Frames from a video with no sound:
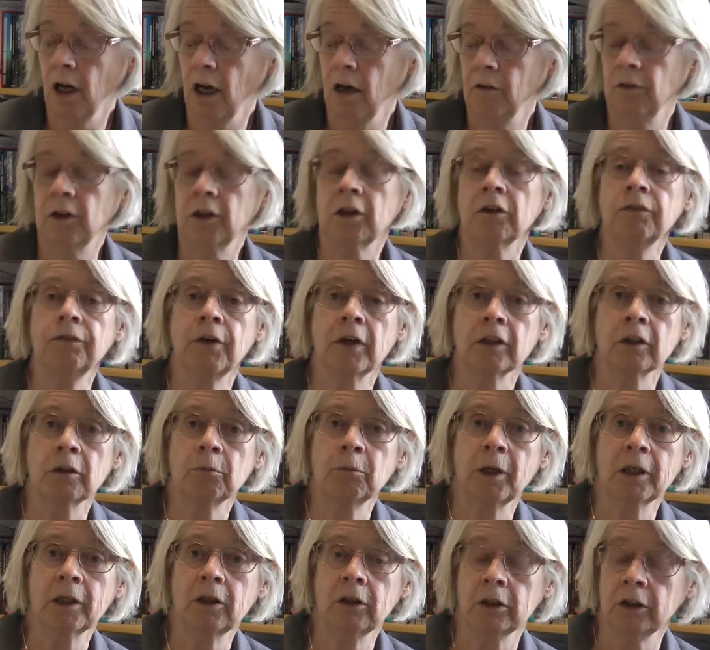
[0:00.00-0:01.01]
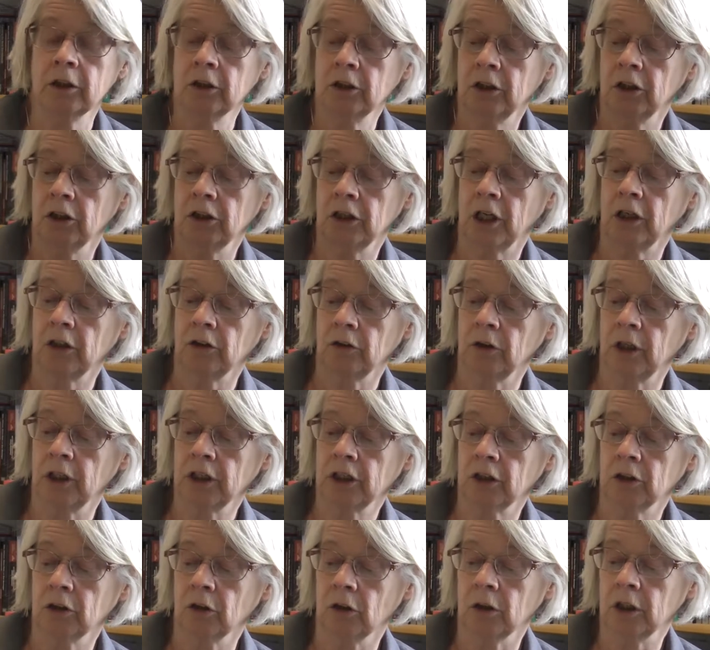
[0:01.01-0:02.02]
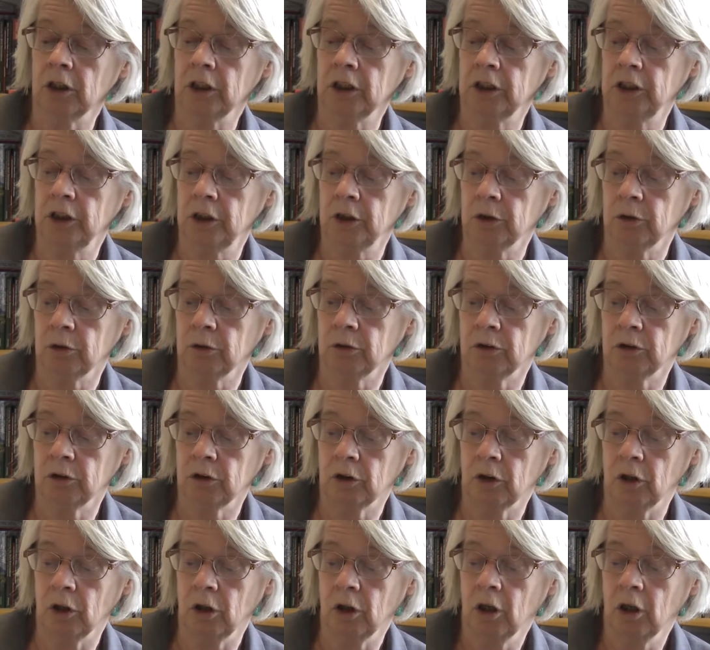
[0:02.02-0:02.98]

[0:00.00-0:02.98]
there are fundamental intergenerational issues.